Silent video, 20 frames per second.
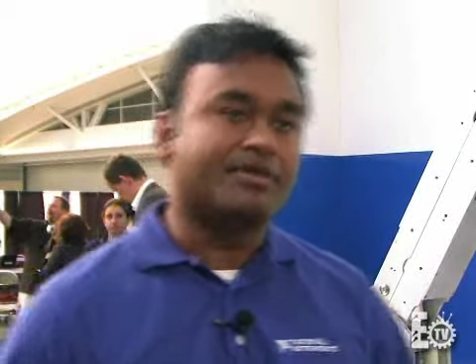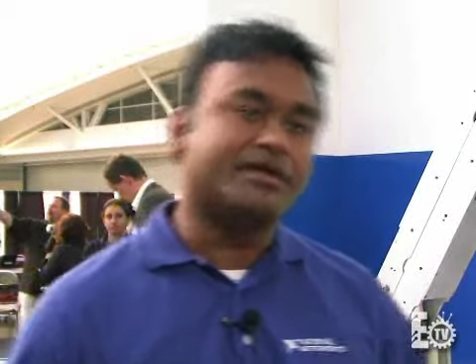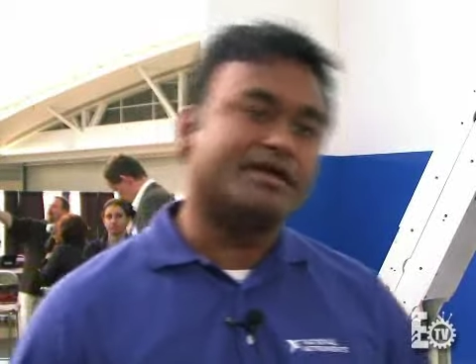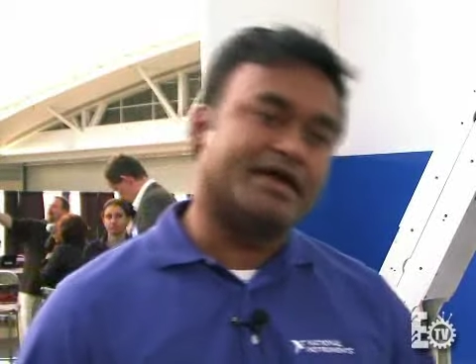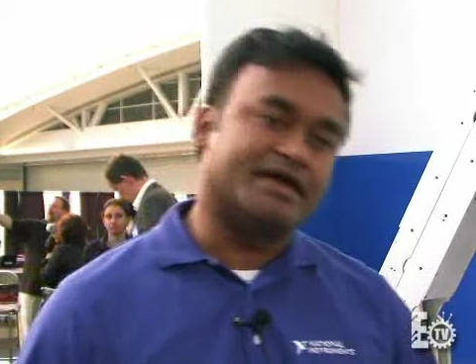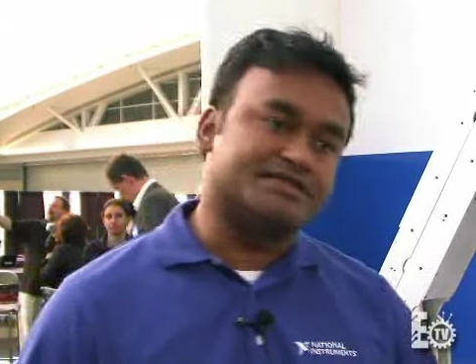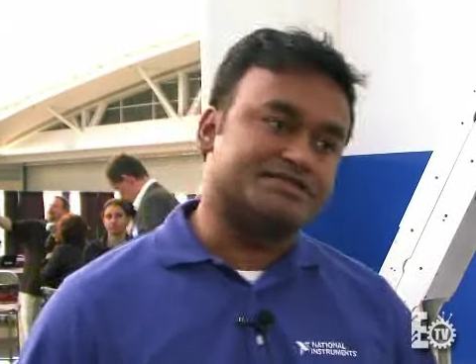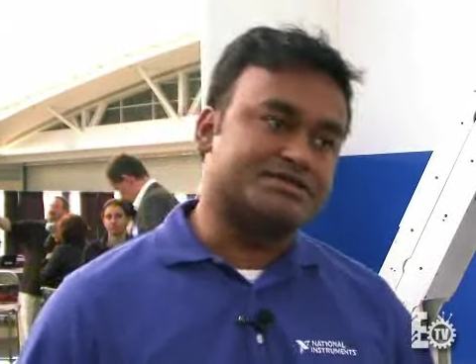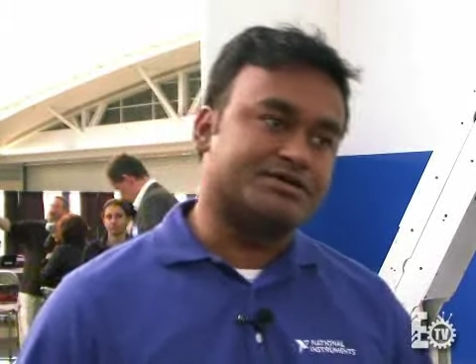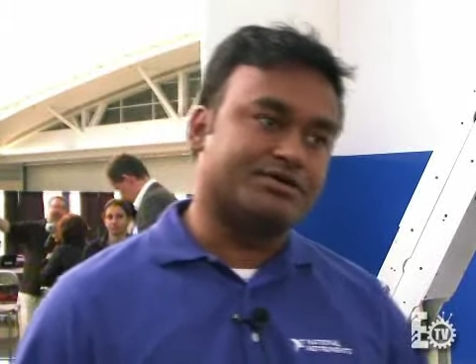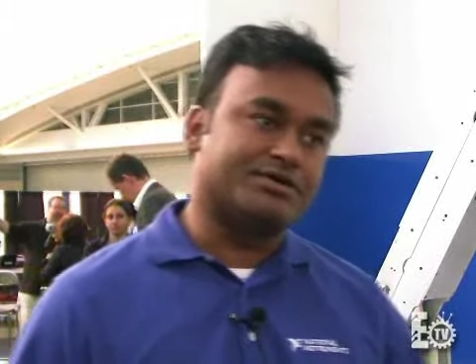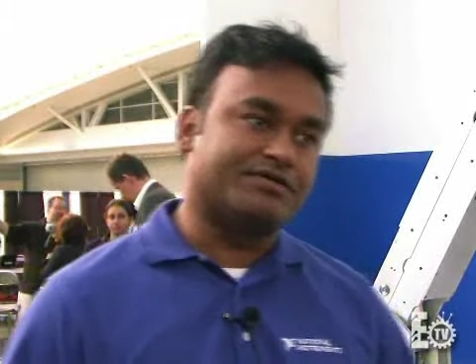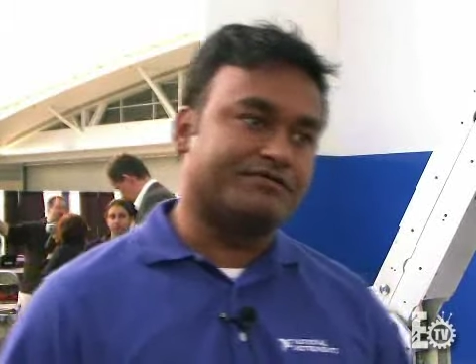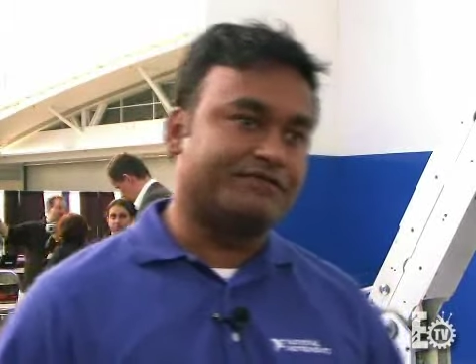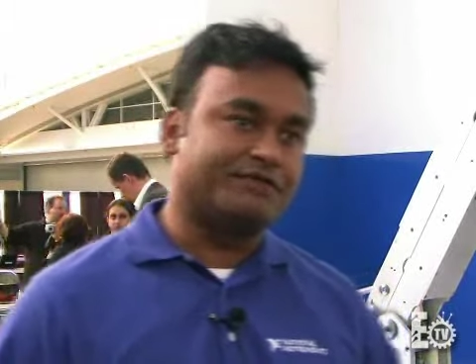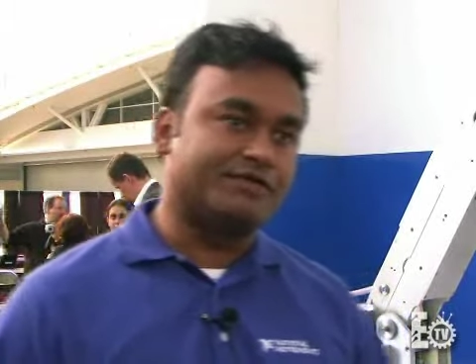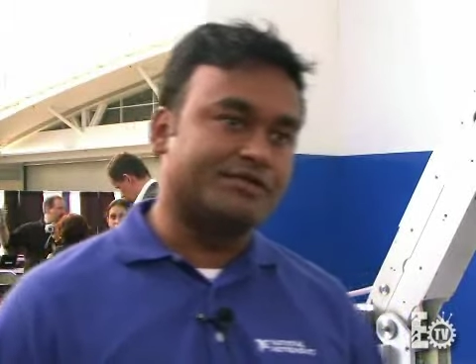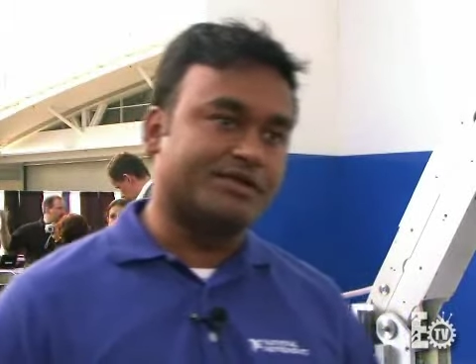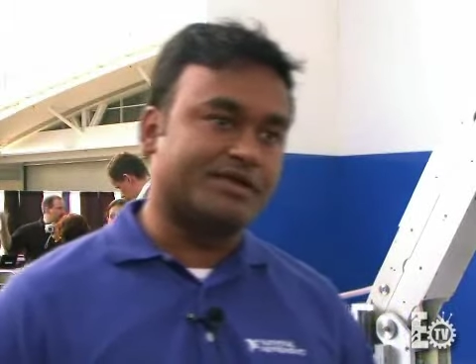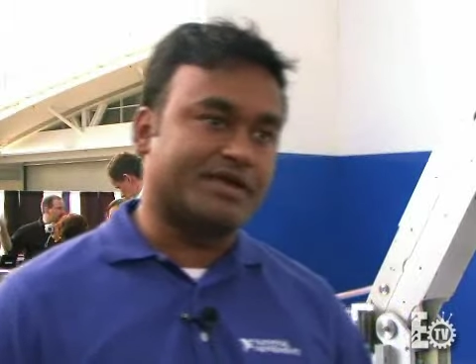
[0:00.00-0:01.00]
Yes, so if
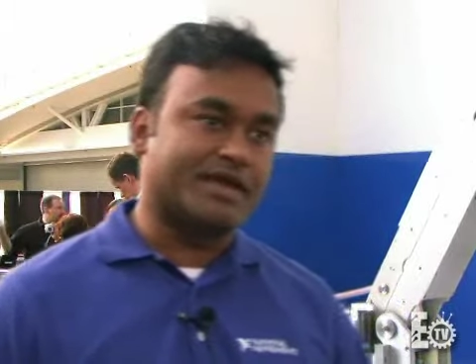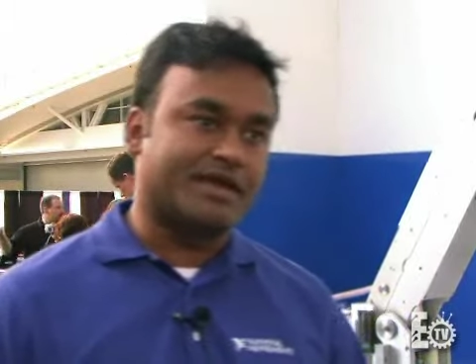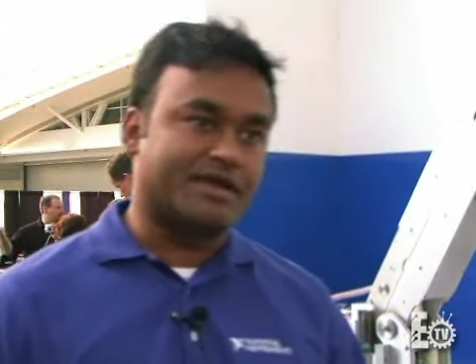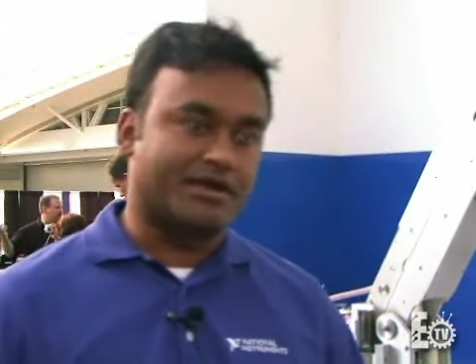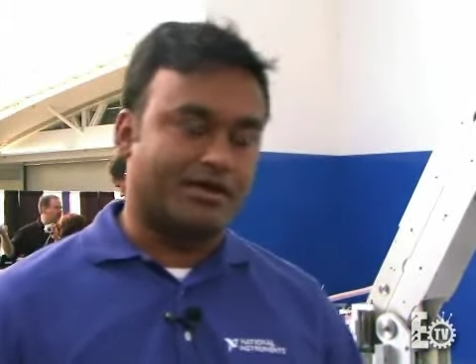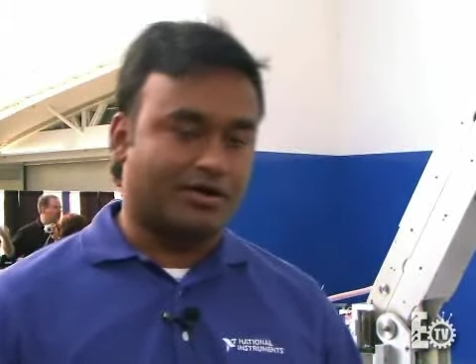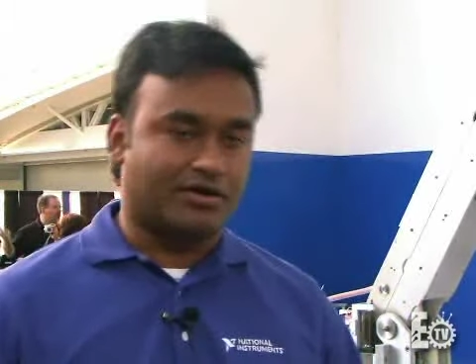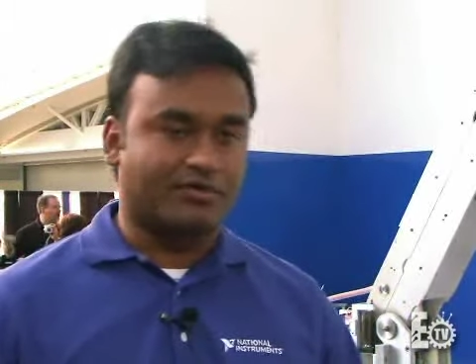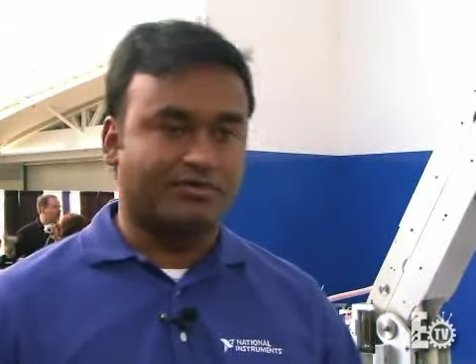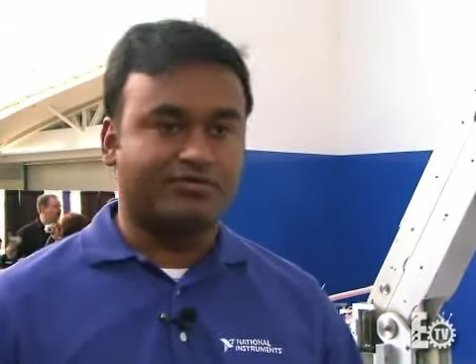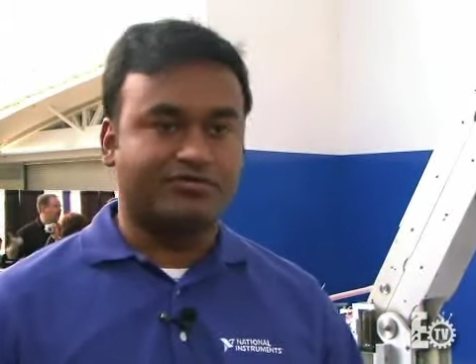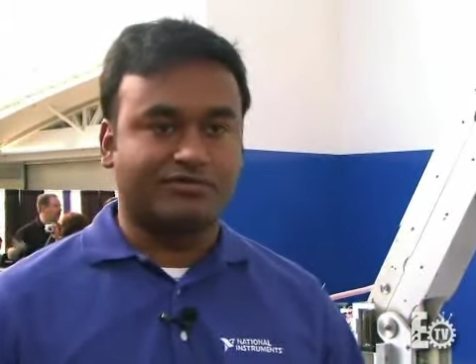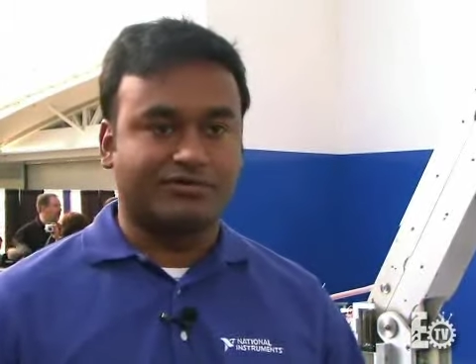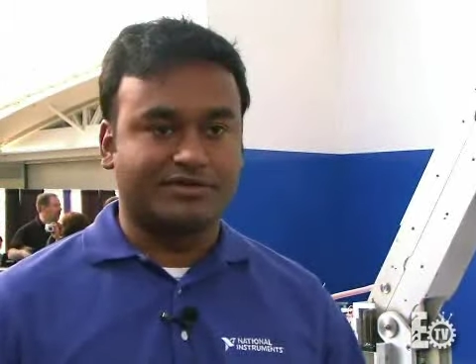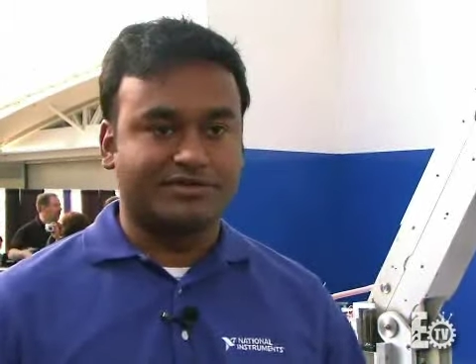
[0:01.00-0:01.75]
you look at our control